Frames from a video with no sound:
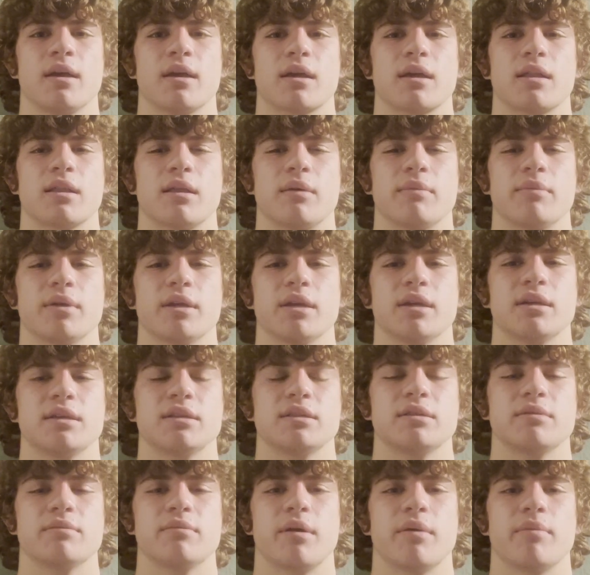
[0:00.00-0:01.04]
Colombia
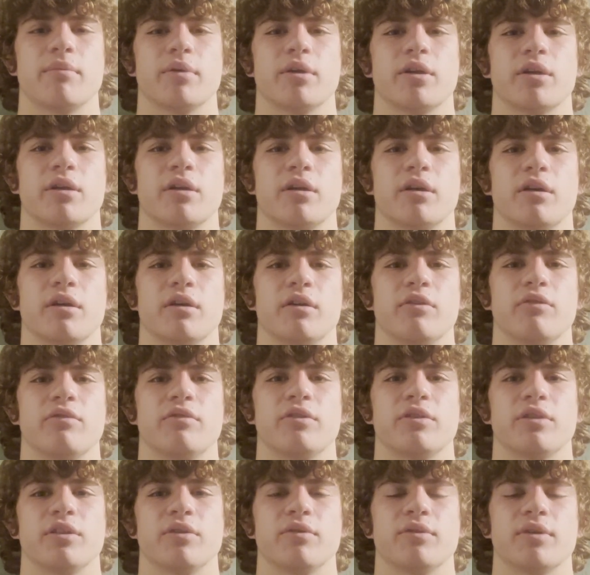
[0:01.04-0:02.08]
is a member of
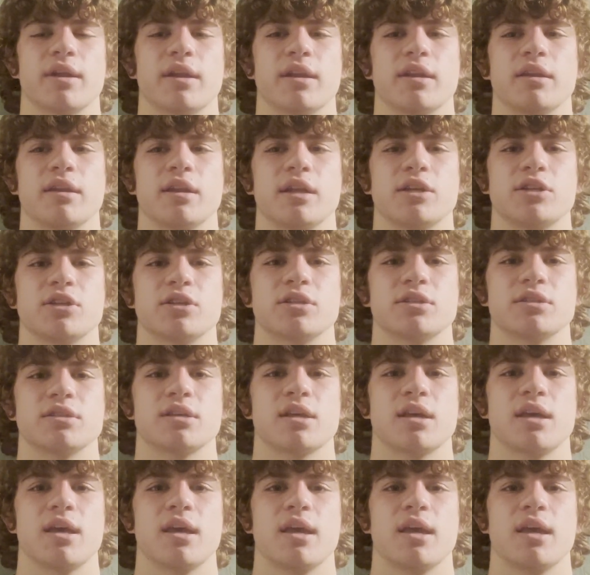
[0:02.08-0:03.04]
the United Nations